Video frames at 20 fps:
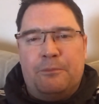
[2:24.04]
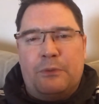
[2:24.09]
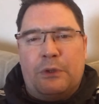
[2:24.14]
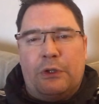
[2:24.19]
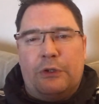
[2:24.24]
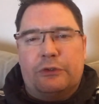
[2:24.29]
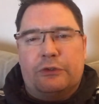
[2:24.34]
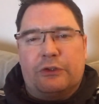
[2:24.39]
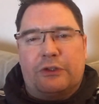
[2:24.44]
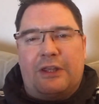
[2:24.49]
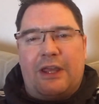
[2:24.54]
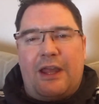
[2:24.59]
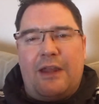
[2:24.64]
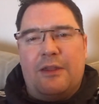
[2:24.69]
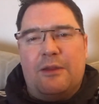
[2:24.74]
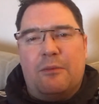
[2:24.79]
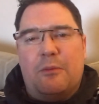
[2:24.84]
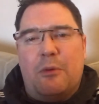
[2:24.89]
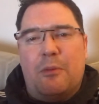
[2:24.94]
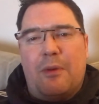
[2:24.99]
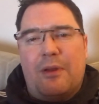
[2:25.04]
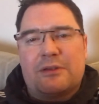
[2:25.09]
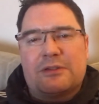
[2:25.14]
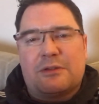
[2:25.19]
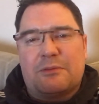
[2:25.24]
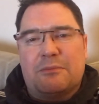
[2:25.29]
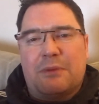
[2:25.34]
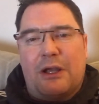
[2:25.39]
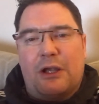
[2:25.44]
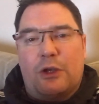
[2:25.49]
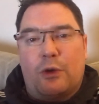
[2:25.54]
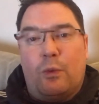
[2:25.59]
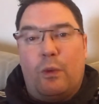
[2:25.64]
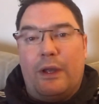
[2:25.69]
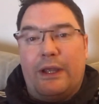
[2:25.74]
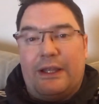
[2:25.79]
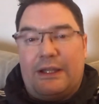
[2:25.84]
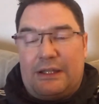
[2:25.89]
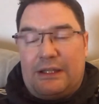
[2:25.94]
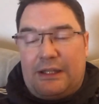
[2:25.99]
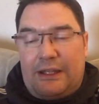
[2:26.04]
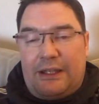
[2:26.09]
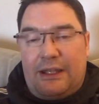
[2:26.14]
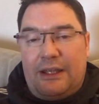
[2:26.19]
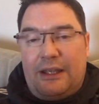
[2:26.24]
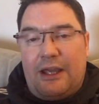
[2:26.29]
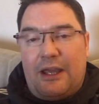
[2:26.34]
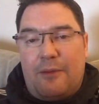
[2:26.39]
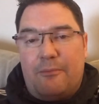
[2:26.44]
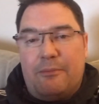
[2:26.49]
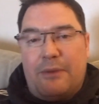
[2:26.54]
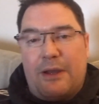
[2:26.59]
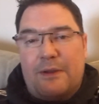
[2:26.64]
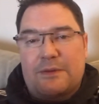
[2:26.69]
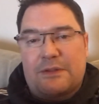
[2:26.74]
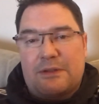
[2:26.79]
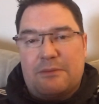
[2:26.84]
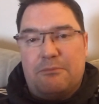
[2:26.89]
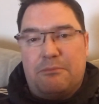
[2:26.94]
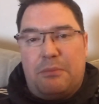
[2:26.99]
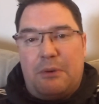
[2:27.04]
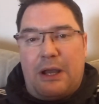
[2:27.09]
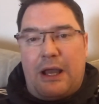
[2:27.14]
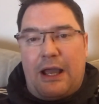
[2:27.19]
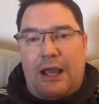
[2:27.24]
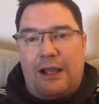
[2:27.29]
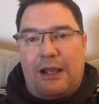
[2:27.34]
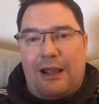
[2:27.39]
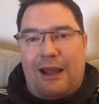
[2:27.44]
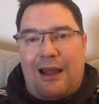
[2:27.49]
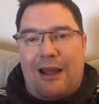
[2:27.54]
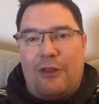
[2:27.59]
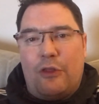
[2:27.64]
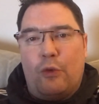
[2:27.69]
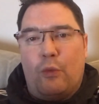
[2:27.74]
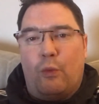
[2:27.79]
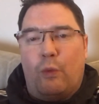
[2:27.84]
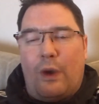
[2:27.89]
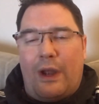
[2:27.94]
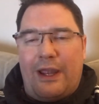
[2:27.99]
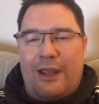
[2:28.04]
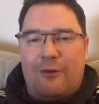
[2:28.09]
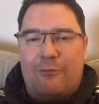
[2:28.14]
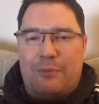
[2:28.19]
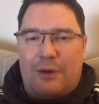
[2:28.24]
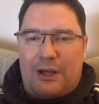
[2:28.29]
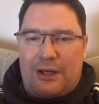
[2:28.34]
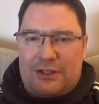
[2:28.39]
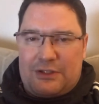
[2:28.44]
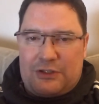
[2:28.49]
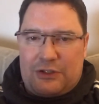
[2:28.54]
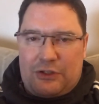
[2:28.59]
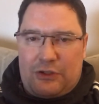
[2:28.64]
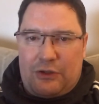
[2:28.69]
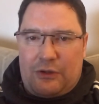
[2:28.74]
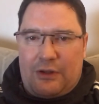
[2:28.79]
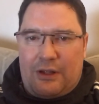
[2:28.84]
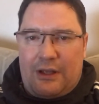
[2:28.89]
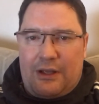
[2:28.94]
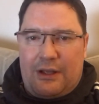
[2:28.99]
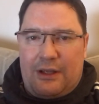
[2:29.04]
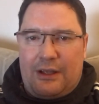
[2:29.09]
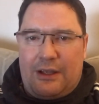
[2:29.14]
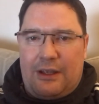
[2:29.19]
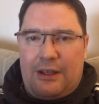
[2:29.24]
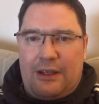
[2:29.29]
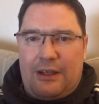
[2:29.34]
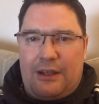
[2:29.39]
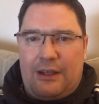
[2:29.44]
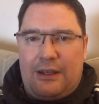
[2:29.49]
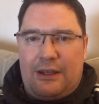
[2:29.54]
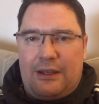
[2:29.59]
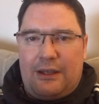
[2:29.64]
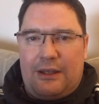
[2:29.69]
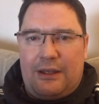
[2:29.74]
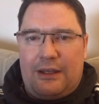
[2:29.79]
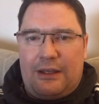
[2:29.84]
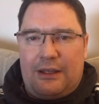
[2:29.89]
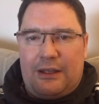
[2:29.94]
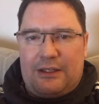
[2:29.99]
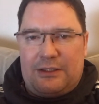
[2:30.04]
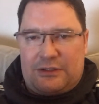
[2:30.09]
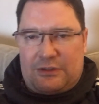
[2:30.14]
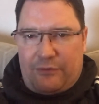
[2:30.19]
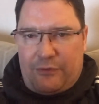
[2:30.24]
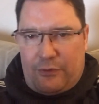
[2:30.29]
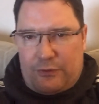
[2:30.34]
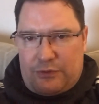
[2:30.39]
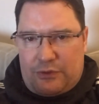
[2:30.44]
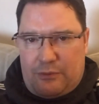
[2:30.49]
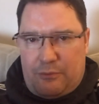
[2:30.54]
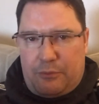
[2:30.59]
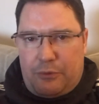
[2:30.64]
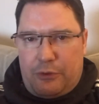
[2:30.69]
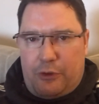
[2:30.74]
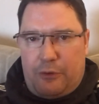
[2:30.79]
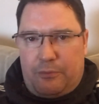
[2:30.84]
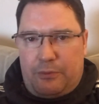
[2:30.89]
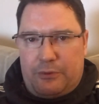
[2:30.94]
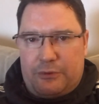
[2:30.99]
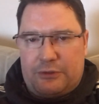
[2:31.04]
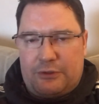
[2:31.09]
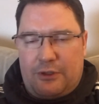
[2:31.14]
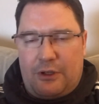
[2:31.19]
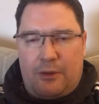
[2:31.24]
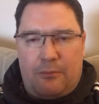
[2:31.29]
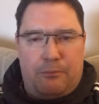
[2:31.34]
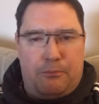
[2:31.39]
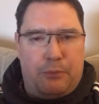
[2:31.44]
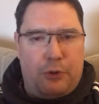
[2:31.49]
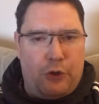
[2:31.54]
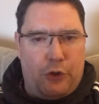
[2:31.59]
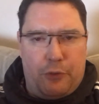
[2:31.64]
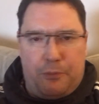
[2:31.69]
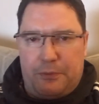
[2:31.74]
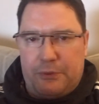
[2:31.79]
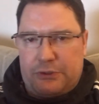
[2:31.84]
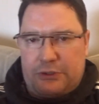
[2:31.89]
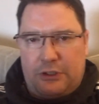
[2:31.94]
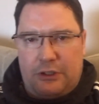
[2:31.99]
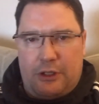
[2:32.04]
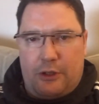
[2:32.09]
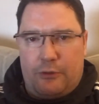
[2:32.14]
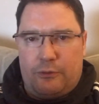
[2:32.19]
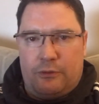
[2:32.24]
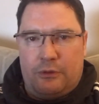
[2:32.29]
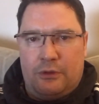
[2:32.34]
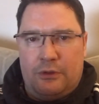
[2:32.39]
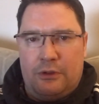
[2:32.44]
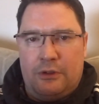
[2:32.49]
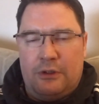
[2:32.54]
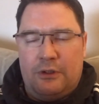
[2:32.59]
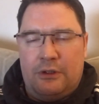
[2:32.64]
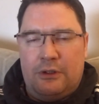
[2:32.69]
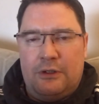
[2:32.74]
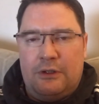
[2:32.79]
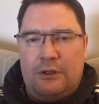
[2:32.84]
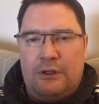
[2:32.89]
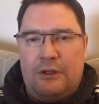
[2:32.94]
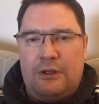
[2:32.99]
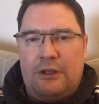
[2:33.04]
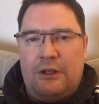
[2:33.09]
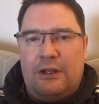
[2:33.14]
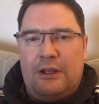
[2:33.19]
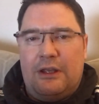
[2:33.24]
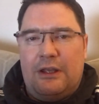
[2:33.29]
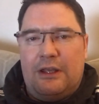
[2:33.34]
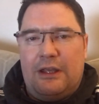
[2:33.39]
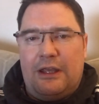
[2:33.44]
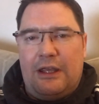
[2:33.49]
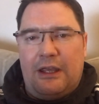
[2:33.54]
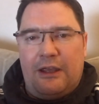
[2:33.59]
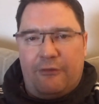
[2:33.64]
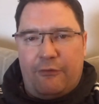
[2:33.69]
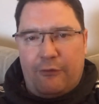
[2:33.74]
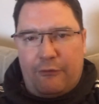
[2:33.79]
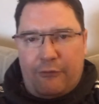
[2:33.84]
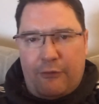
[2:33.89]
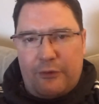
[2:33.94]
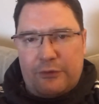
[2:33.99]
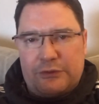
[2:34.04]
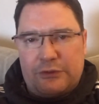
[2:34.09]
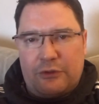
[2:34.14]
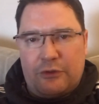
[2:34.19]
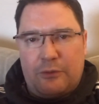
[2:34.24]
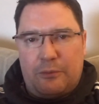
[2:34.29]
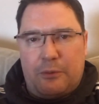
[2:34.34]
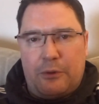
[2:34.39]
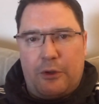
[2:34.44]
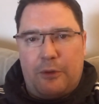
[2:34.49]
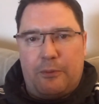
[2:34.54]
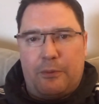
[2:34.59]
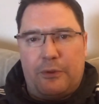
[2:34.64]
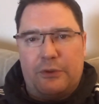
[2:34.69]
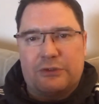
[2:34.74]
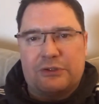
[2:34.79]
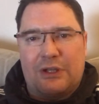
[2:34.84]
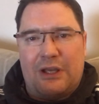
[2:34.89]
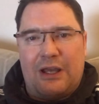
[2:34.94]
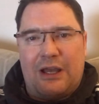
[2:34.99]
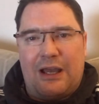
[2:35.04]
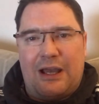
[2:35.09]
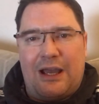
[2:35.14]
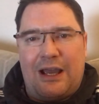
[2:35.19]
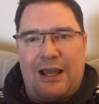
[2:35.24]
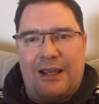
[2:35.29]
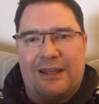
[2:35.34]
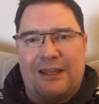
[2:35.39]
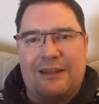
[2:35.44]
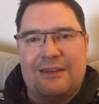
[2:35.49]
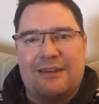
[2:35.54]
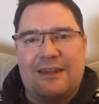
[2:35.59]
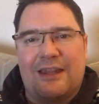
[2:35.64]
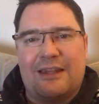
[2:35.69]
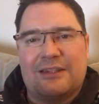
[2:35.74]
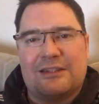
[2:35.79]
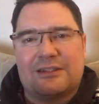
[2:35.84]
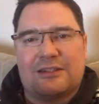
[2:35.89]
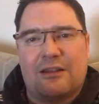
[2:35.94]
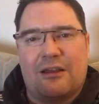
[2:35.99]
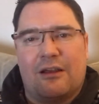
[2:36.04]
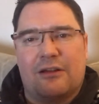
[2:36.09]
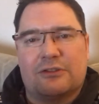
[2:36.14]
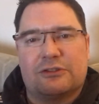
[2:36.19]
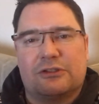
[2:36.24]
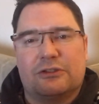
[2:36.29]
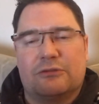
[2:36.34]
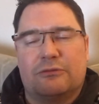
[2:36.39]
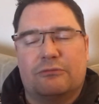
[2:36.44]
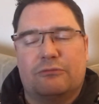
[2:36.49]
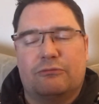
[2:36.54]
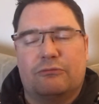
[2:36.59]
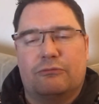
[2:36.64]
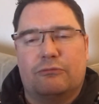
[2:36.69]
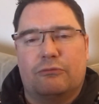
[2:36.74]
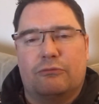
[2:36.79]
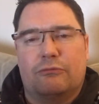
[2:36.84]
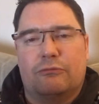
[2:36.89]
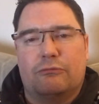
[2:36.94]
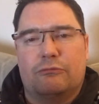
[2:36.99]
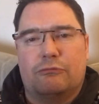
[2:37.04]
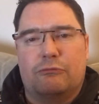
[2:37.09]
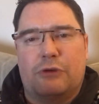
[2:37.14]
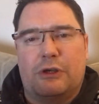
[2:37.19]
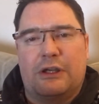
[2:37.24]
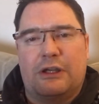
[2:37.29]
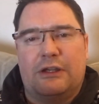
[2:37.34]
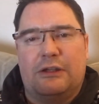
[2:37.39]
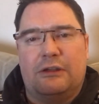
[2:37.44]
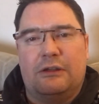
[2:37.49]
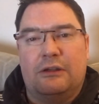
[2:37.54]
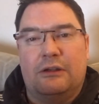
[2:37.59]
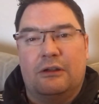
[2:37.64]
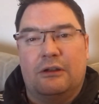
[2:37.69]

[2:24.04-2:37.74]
So getting the momentum back quickly and bouncing back, and the way I've managed to do that is to focus on purpose, and purpose alone. If I focus on the purpose, I can then start to redo